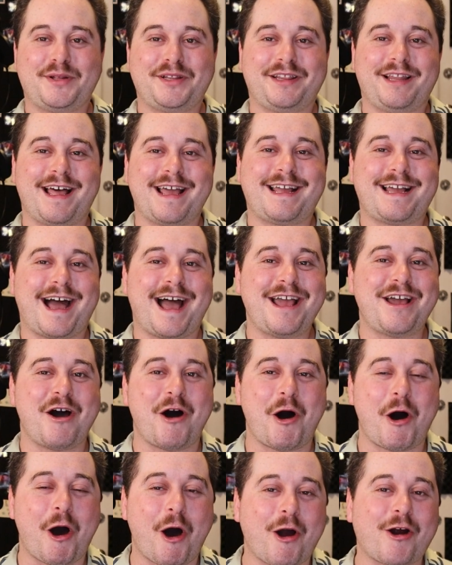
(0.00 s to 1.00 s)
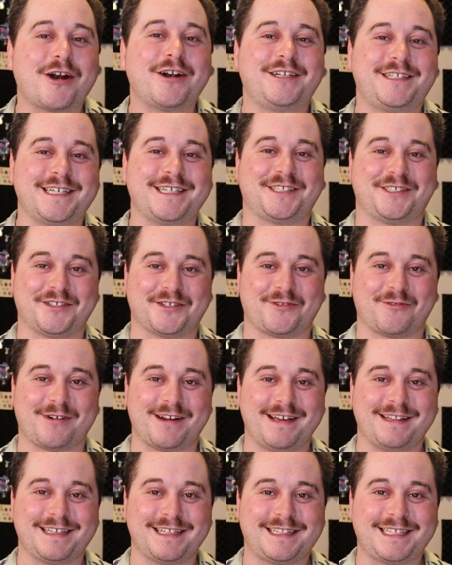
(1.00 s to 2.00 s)
But, like, I hard
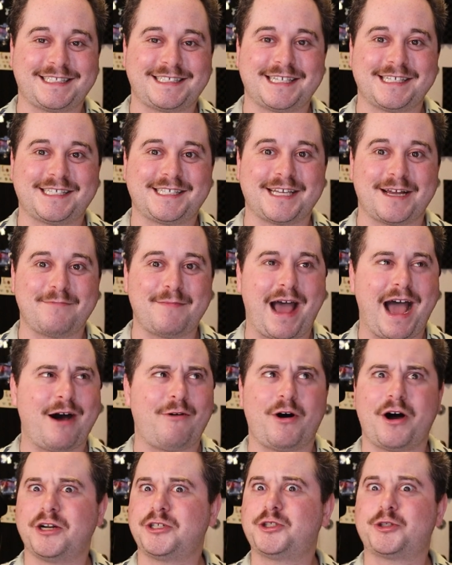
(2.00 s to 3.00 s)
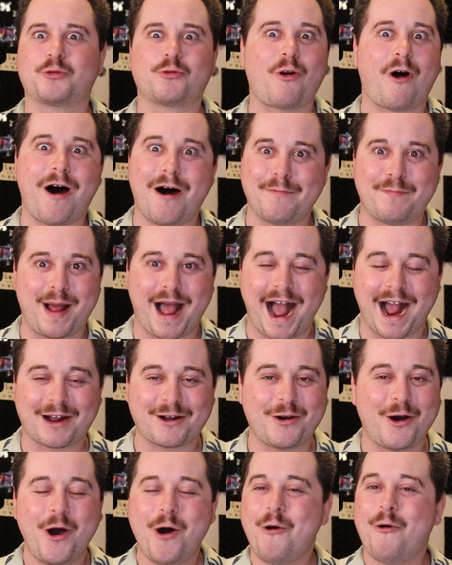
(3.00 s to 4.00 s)
disagree that this is somehow a drawback
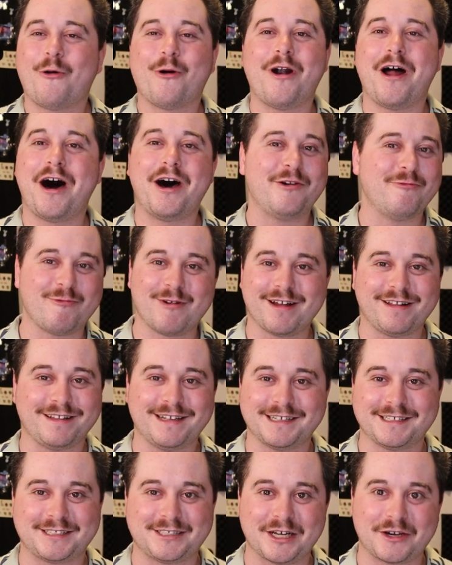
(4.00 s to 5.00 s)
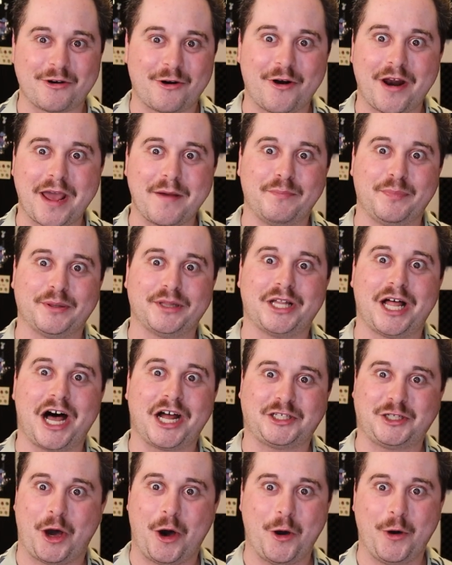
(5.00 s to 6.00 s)
or unrealistic or a
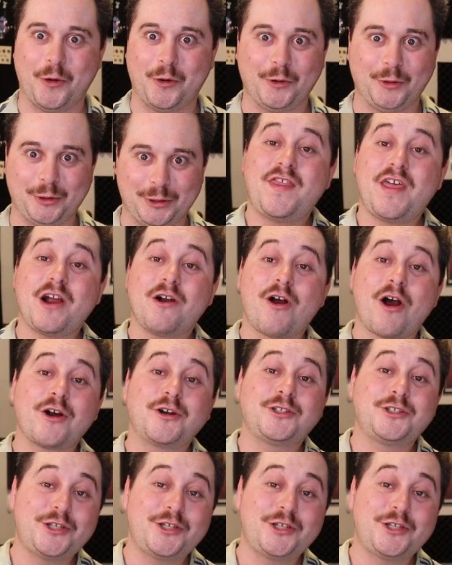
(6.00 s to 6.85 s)
plot hole. There are